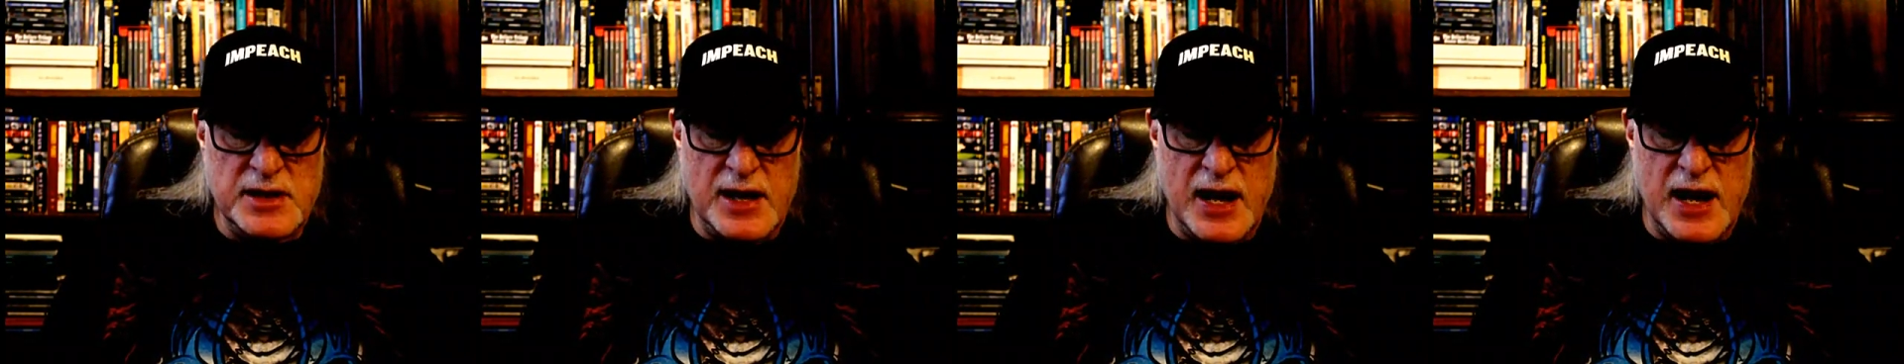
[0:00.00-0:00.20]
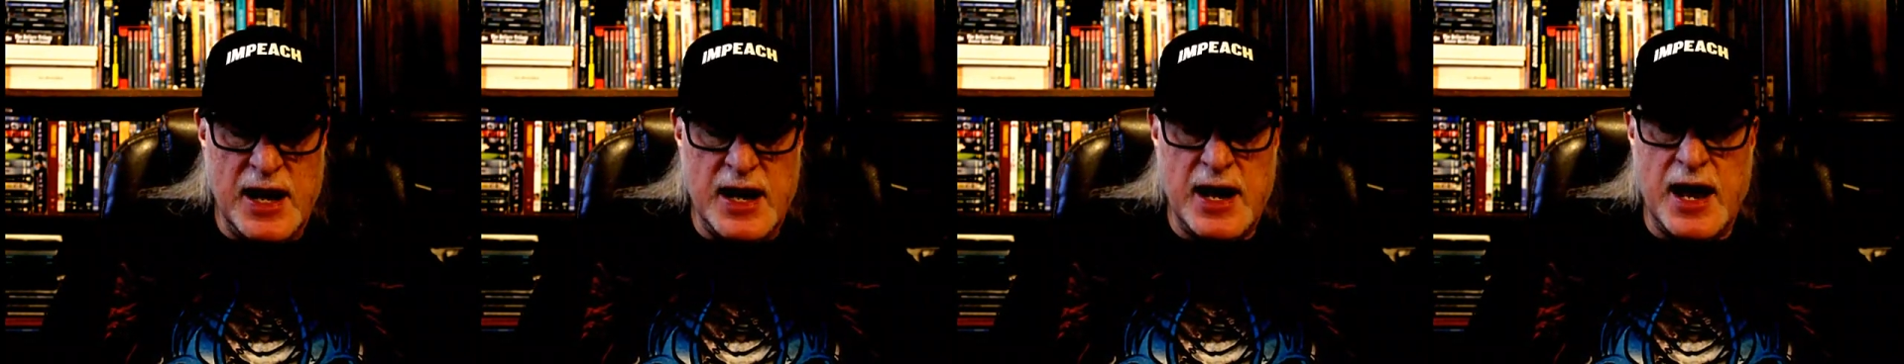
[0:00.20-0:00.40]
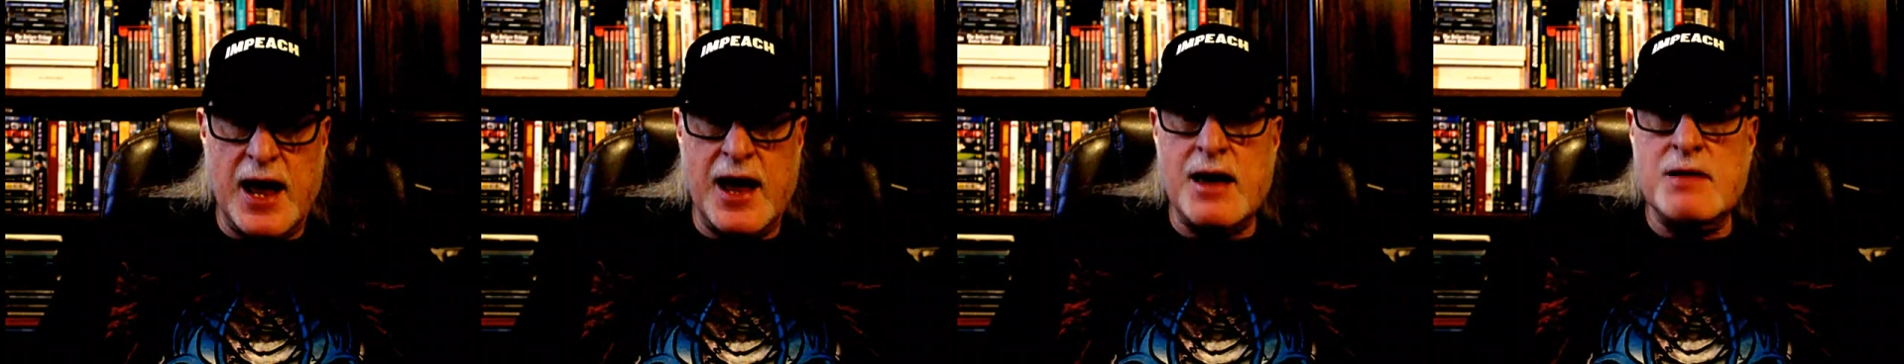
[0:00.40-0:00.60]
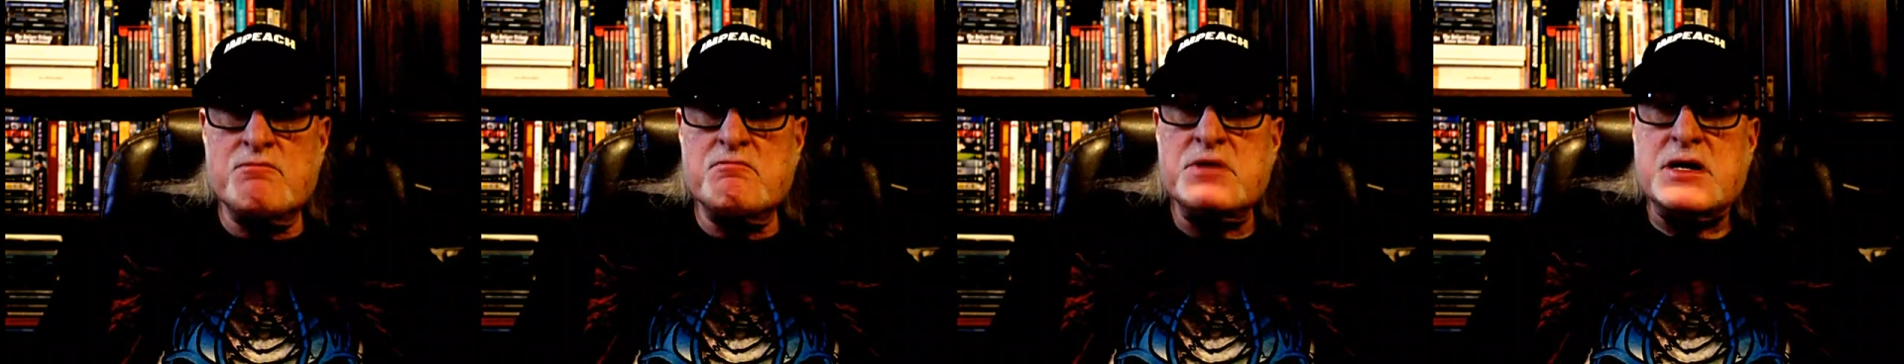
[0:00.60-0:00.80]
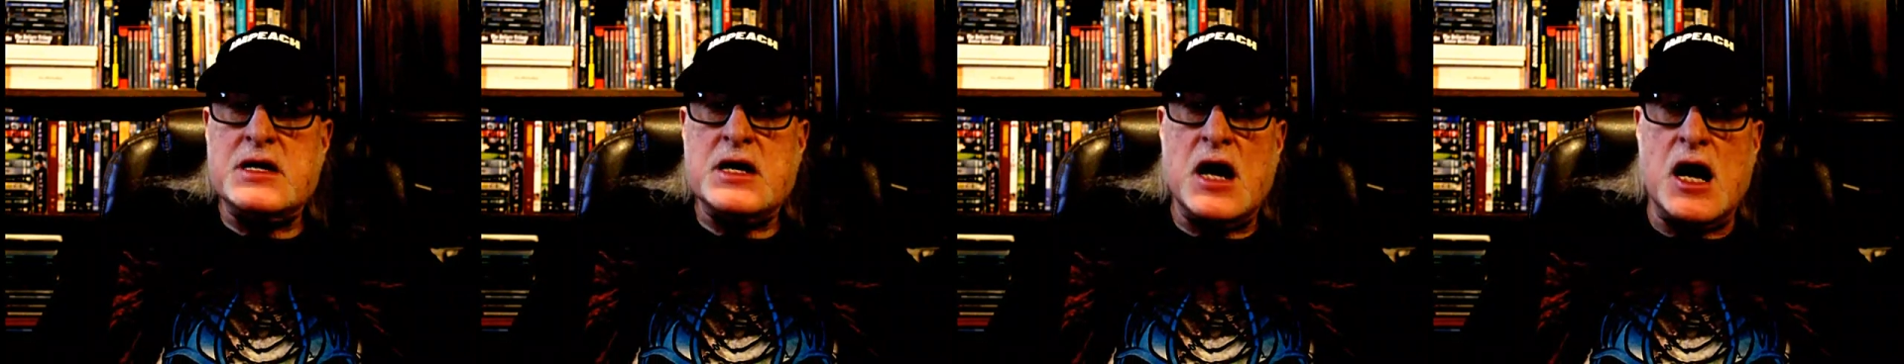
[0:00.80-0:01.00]
day
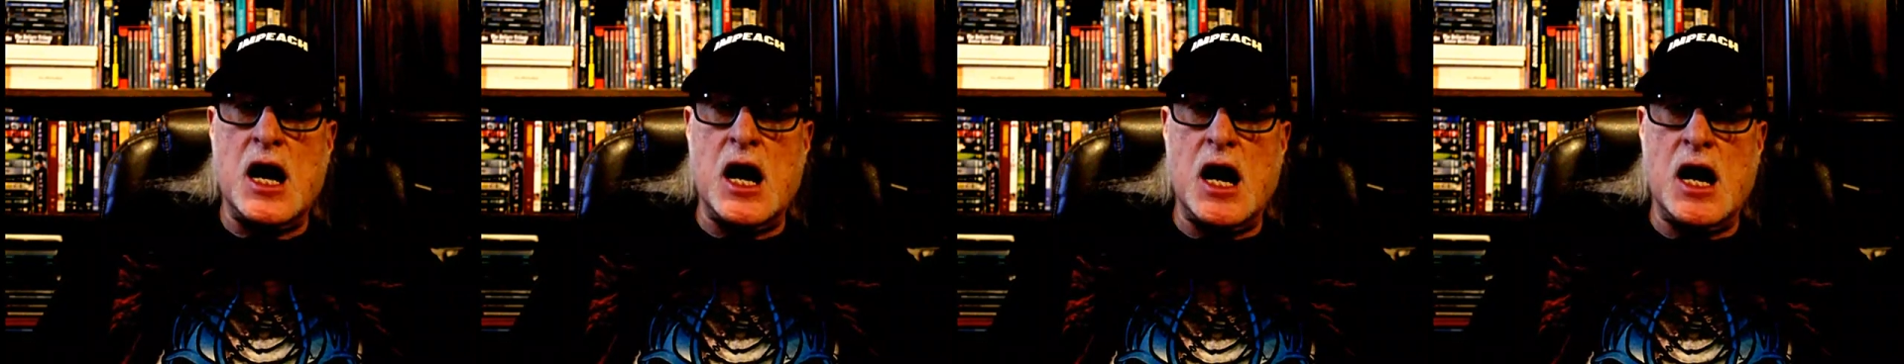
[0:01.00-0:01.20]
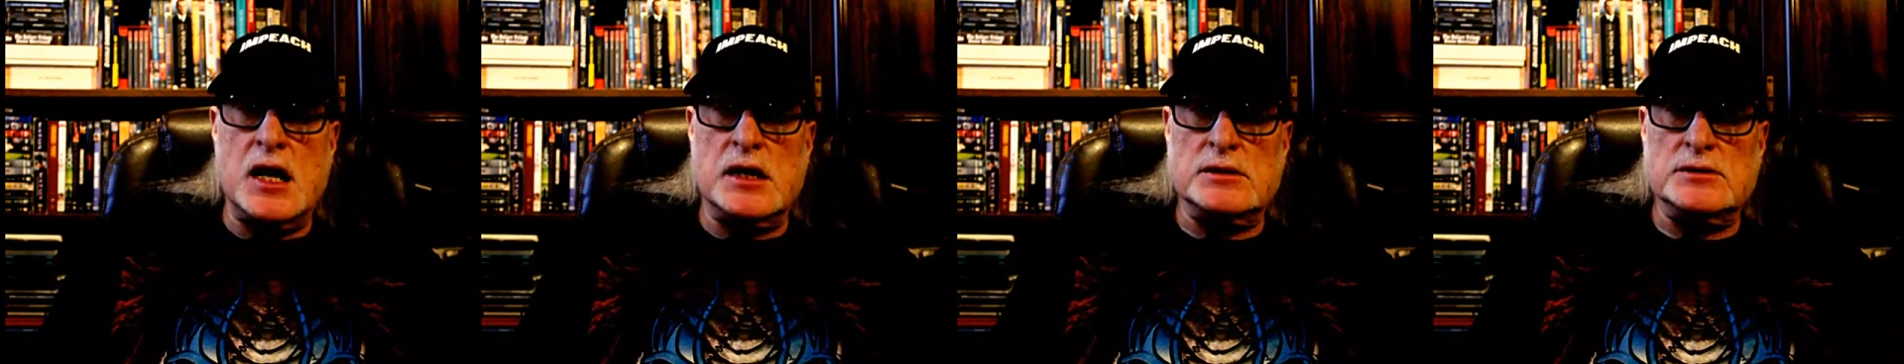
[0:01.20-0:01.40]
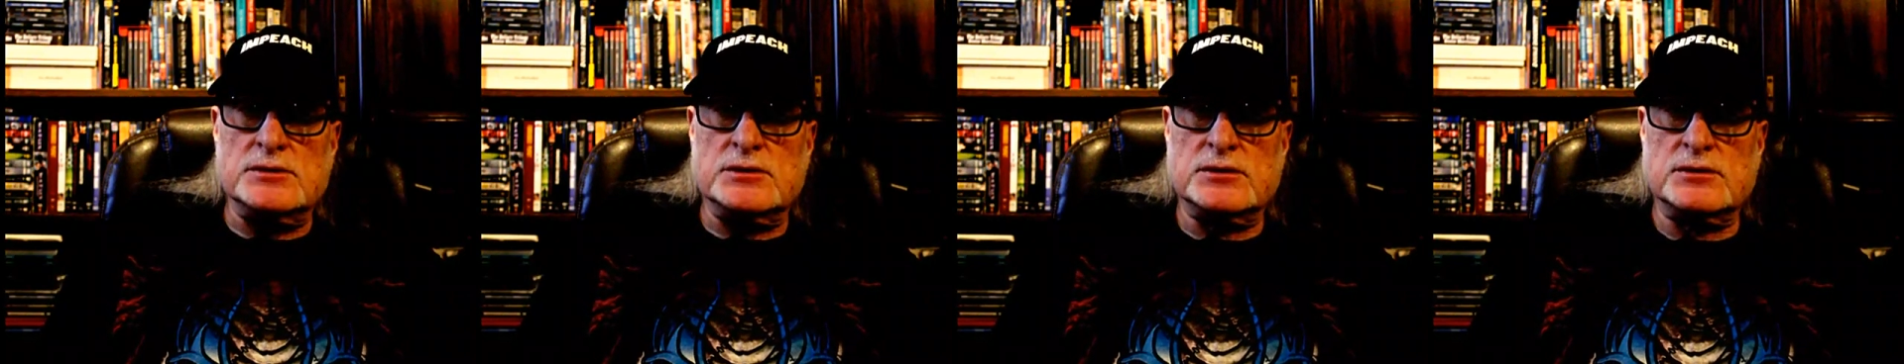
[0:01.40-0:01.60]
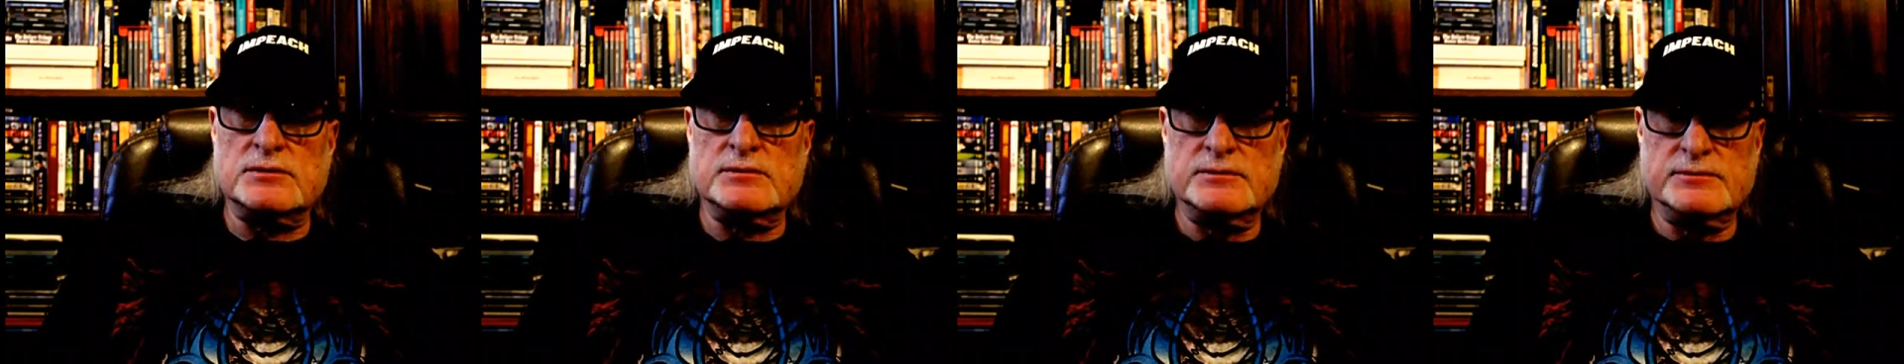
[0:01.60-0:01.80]
and beyond.